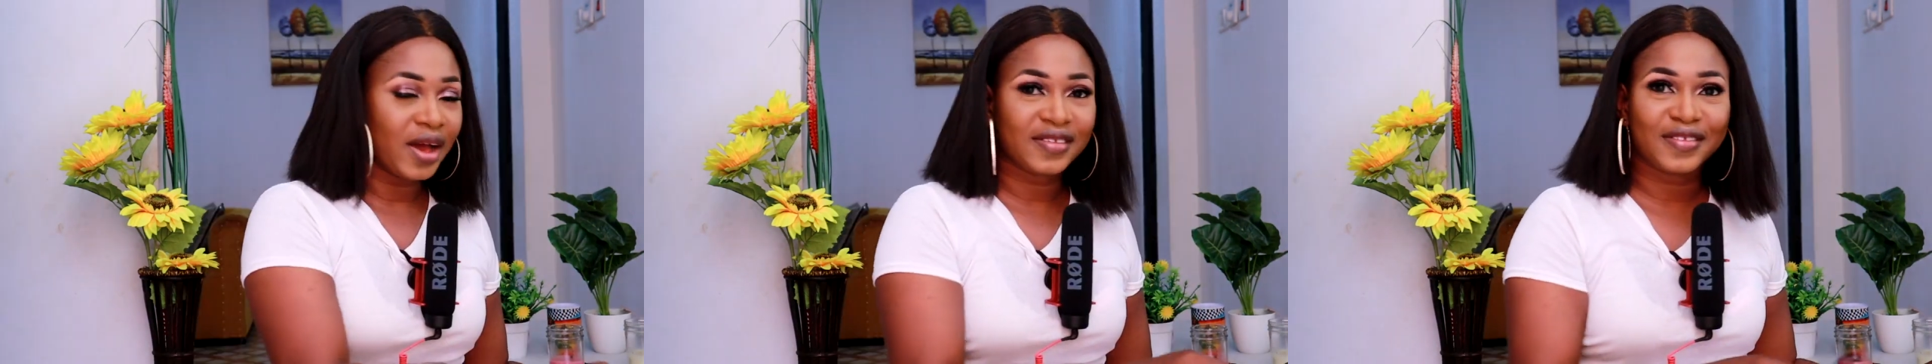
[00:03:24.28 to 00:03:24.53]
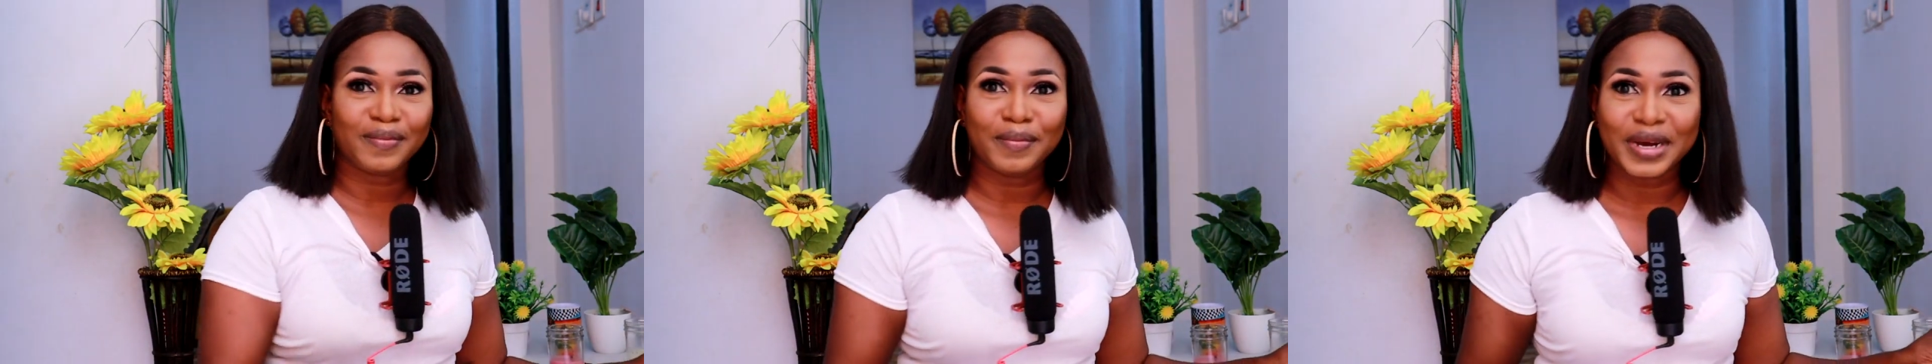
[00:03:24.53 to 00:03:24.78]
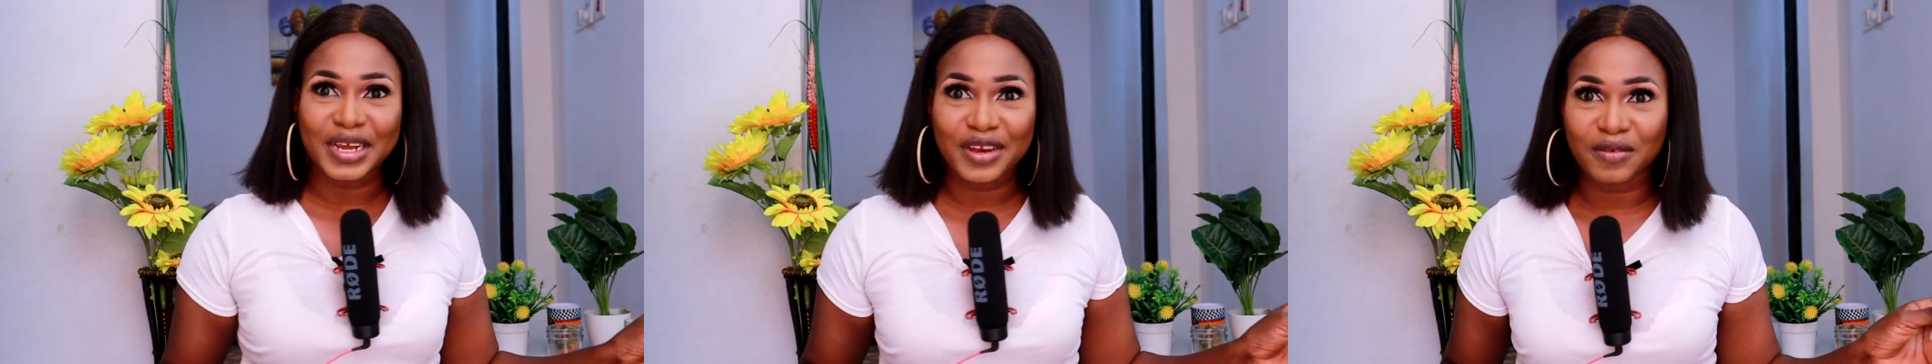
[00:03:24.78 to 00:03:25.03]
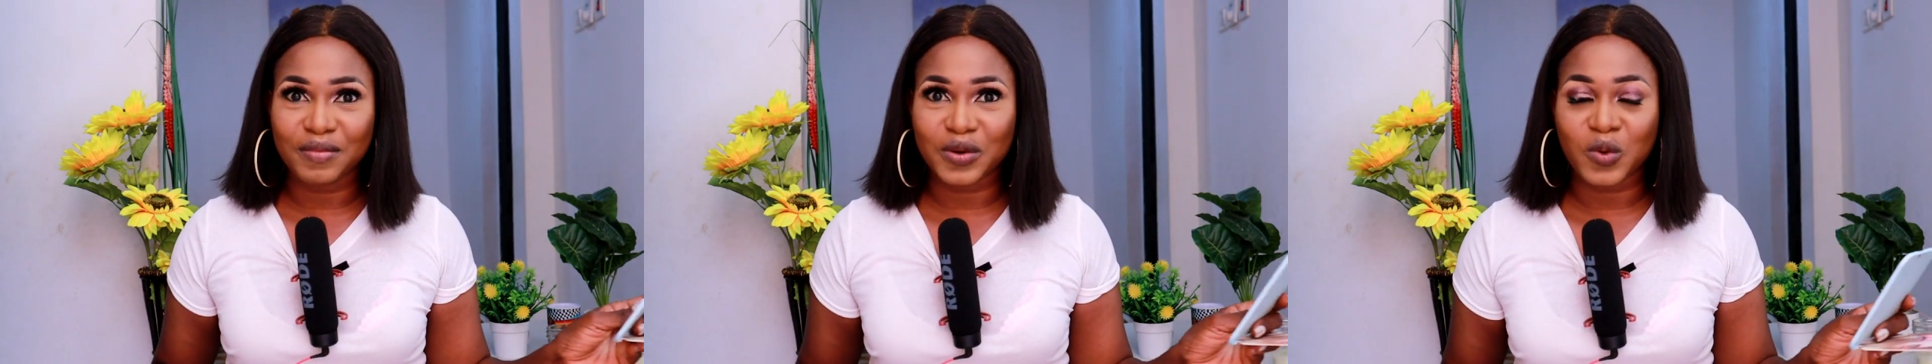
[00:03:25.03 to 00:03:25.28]
As my
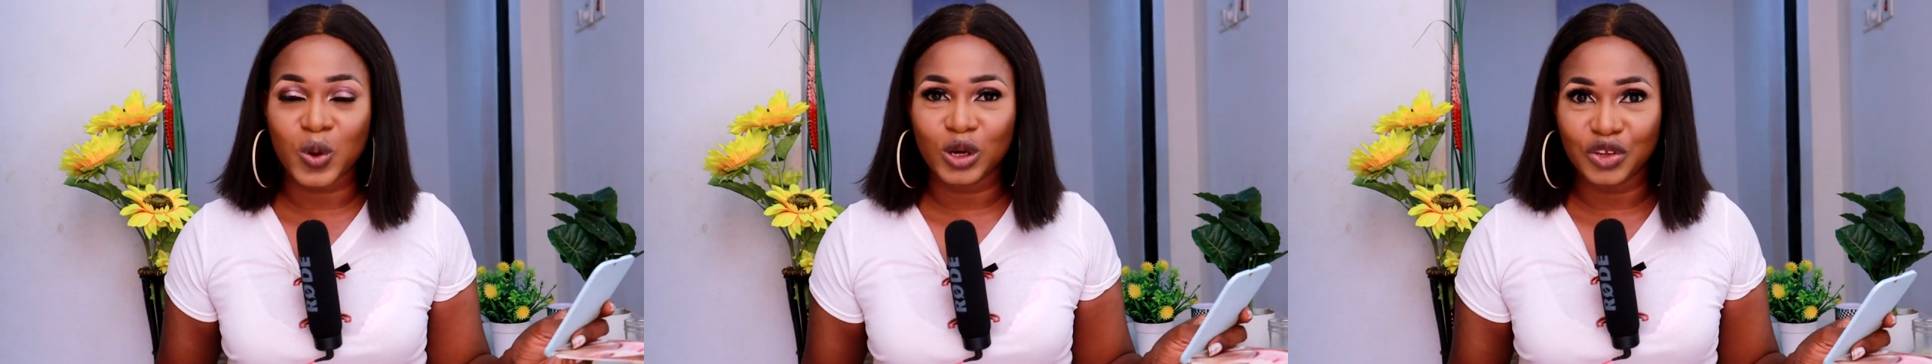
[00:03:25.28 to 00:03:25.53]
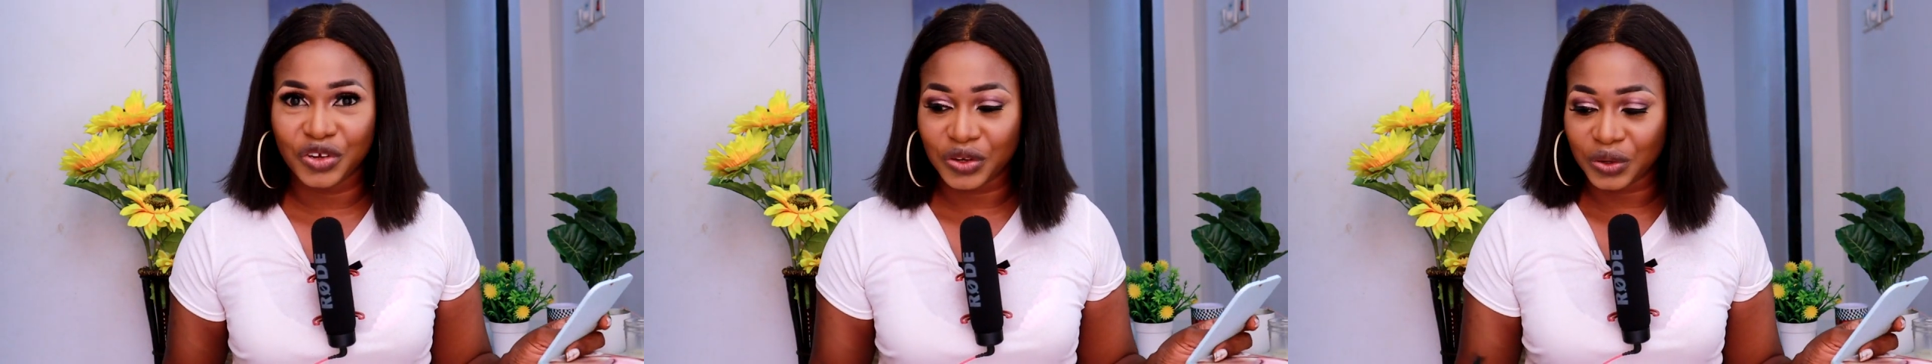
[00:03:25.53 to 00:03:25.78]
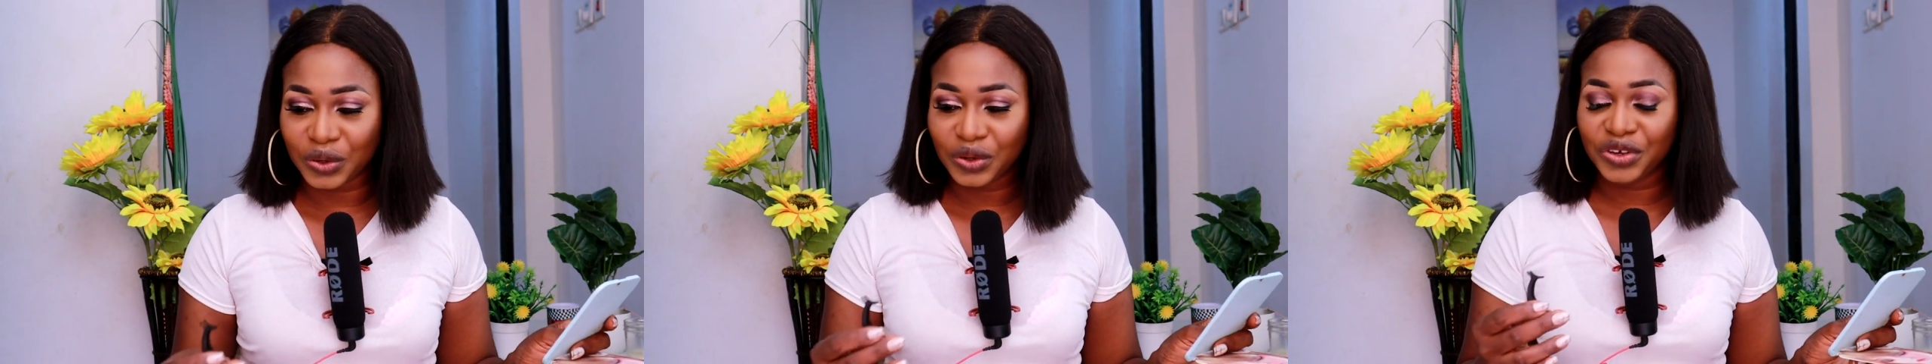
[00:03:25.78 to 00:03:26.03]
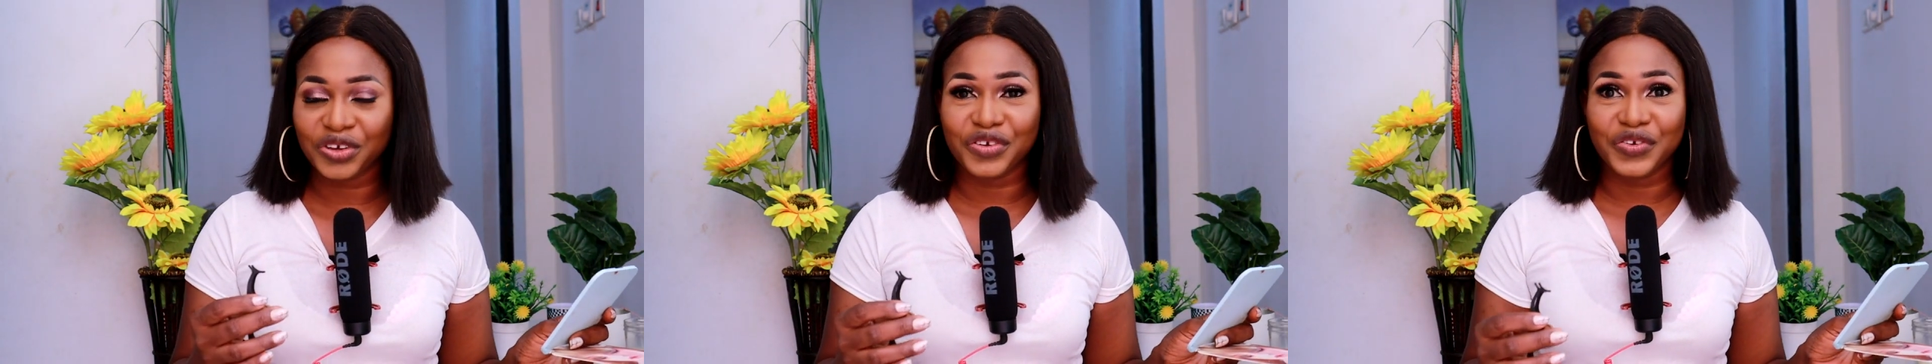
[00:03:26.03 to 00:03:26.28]
number one
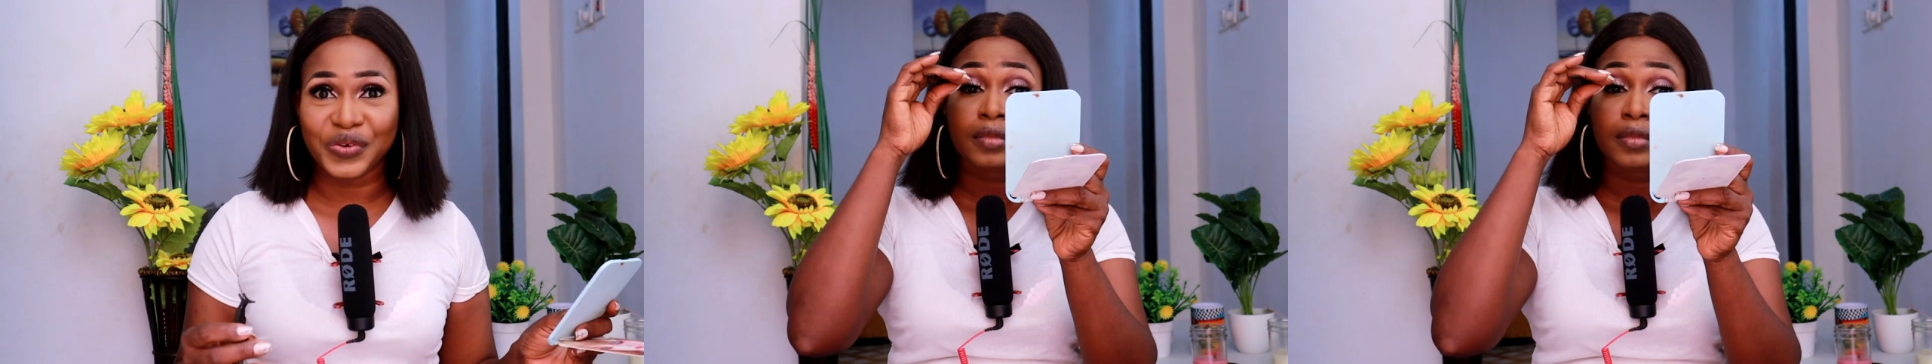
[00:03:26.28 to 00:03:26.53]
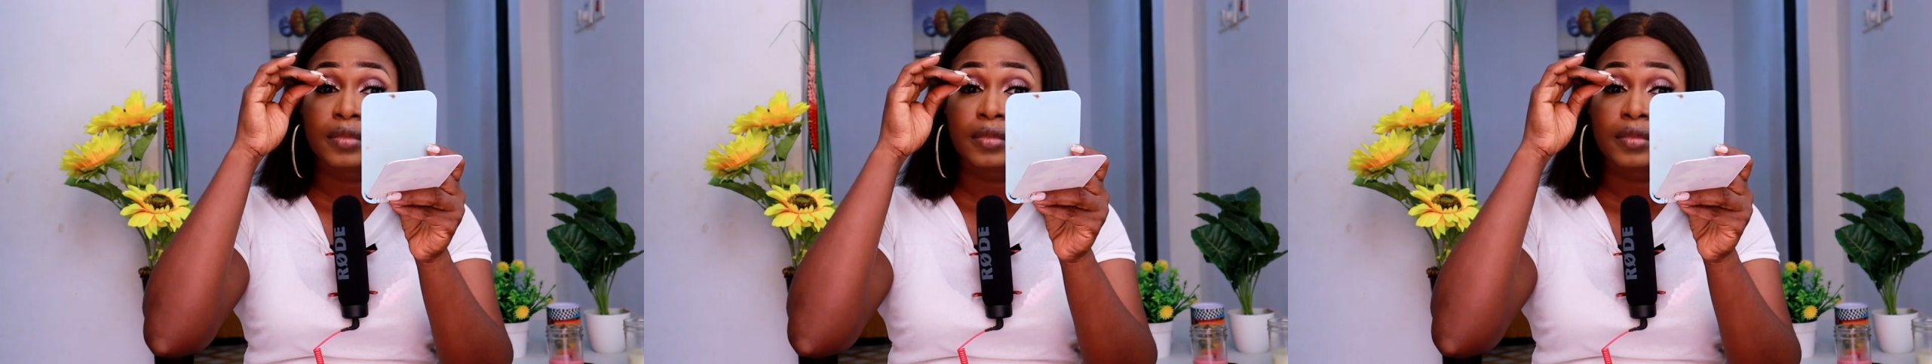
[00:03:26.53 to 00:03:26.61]
judge, you.